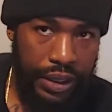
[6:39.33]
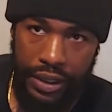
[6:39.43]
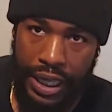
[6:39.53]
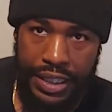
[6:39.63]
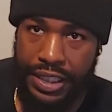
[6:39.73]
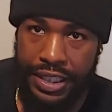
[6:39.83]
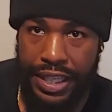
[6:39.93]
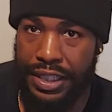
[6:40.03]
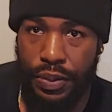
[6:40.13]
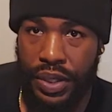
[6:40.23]
that's just
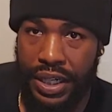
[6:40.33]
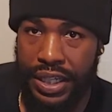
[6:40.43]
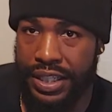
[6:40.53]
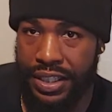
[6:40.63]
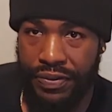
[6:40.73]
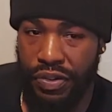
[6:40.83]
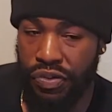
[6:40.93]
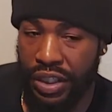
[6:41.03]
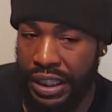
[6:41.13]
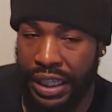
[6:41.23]
is what it is. If you
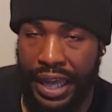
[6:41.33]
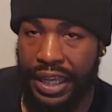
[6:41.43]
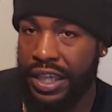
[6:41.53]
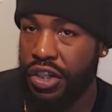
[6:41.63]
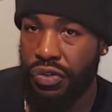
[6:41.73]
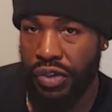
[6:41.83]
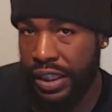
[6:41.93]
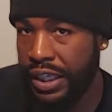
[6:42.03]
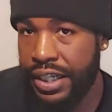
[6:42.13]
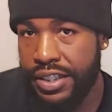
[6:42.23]
really like it and you really
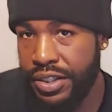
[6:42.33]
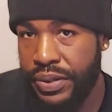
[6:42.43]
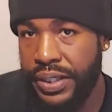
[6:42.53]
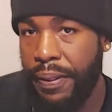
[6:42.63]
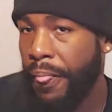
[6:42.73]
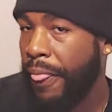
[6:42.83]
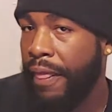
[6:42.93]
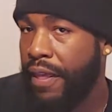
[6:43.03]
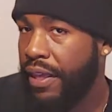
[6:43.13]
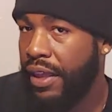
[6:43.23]
get into it
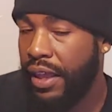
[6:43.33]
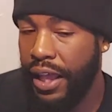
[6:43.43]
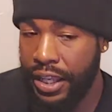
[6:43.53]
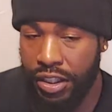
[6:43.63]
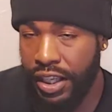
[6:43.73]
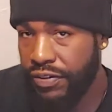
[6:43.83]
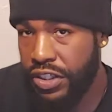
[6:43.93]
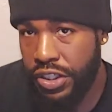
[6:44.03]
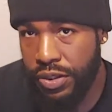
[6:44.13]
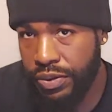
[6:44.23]
and you love to
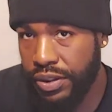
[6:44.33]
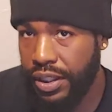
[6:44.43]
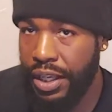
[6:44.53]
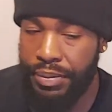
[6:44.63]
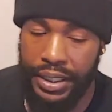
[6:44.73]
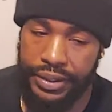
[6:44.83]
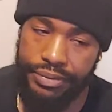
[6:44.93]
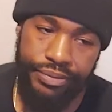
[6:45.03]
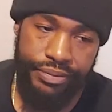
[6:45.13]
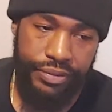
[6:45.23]
shoot, I mean,
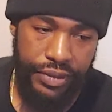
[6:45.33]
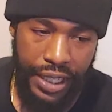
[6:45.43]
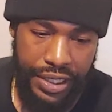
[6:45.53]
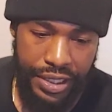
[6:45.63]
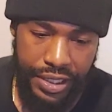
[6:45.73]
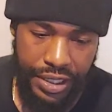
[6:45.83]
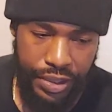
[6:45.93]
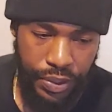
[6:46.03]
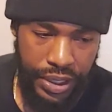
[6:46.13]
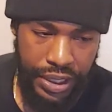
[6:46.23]
that's just is
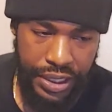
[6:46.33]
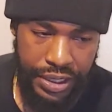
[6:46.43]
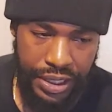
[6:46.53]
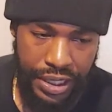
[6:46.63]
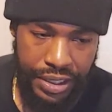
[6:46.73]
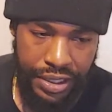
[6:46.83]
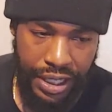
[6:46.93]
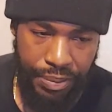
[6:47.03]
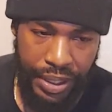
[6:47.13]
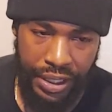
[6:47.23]
what it is. Because,
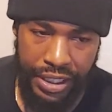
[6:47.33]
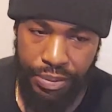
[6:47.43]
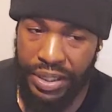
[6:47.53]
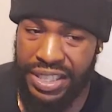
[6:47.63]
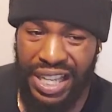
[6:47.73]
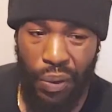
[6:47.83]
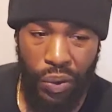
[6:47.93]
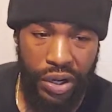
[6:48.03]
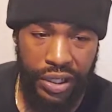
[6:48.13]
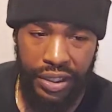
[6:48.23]
I mean, as much as I
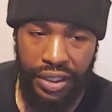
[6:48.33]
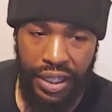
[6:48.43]
work,